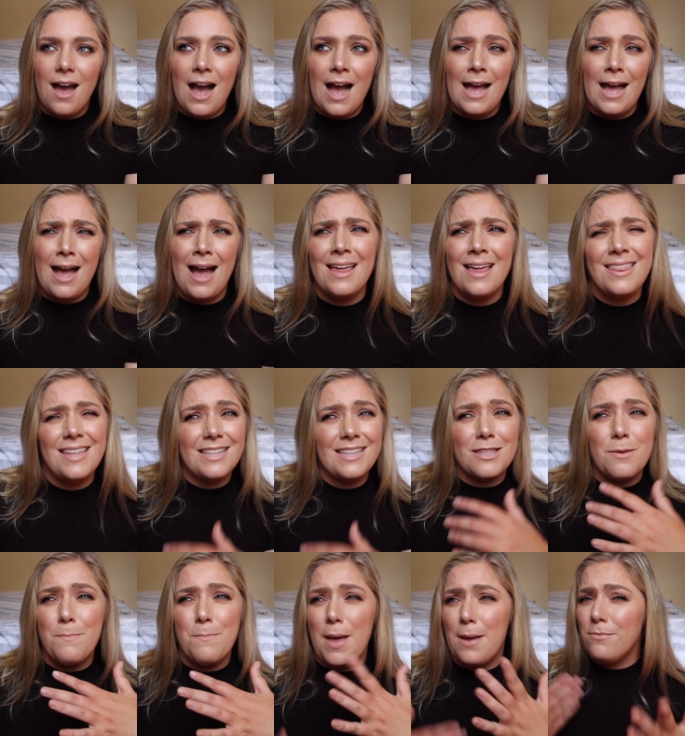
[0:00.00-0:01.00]
I think
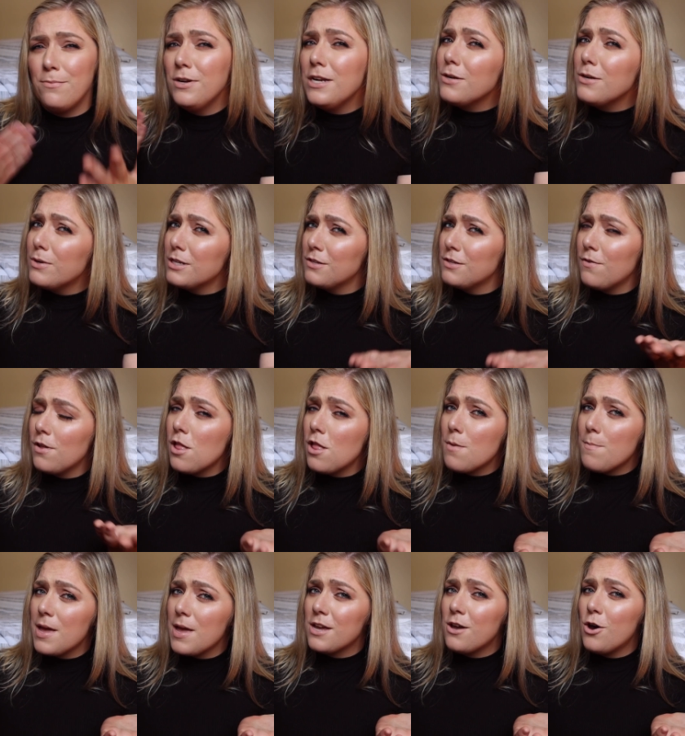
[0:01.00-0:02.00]
the memory was full
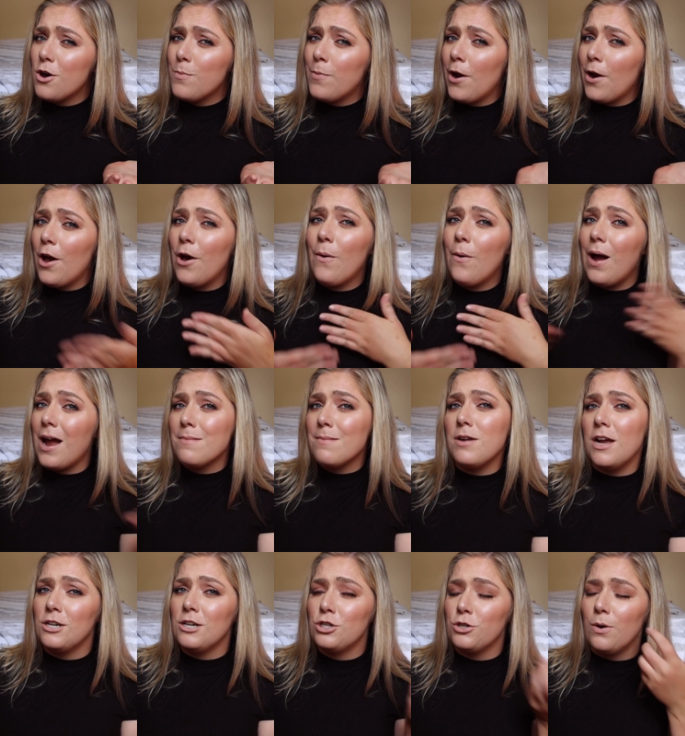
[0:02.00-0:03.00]
on my GoPro, I'm
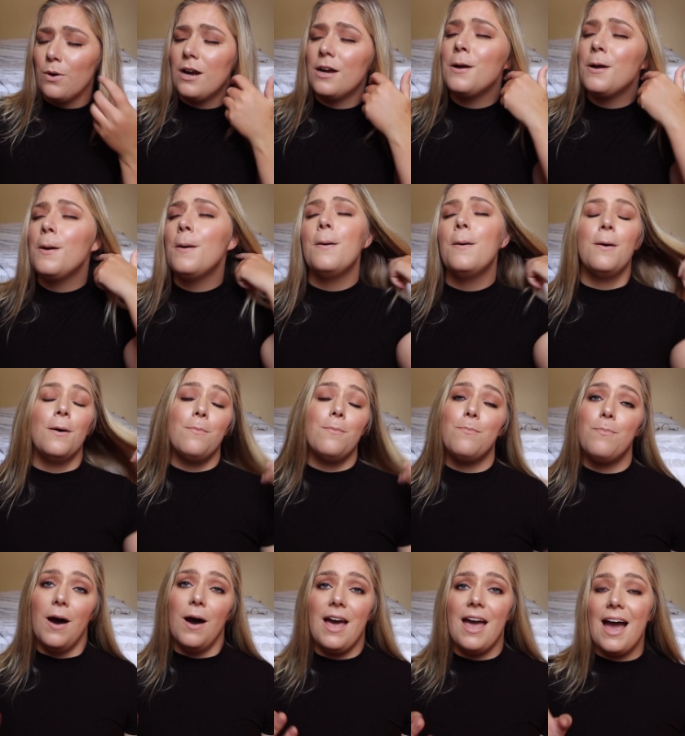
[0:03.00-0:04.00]
not sure.
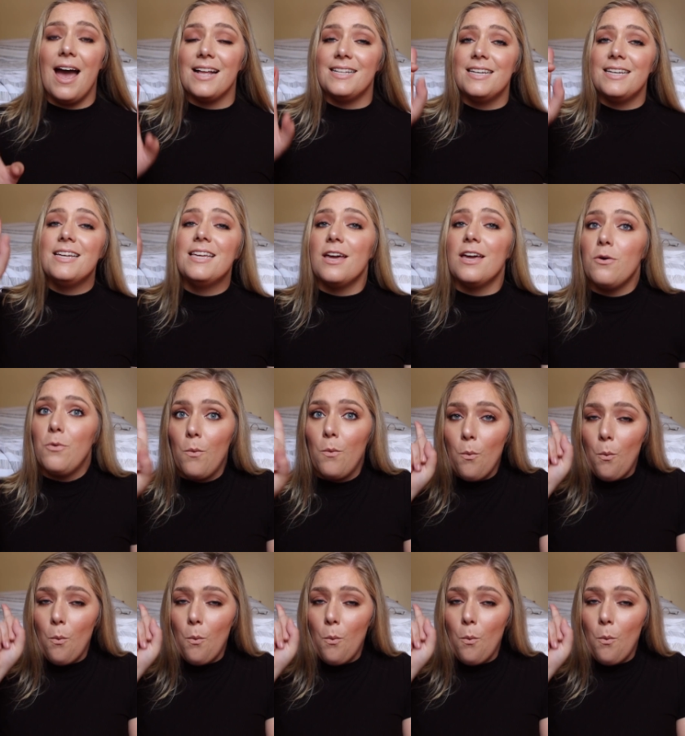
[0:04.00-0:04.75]
But I did get